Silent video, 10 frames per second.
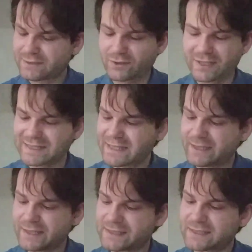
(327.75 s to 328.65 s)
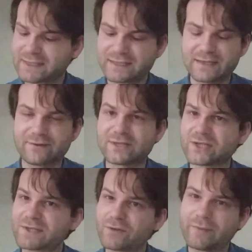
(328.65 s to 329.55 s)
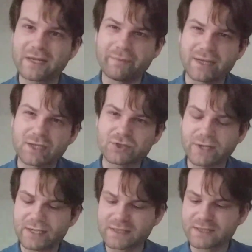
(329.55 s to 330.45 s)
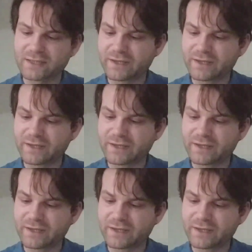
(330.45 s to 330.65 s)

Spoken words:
honestly, there are just so many better traits.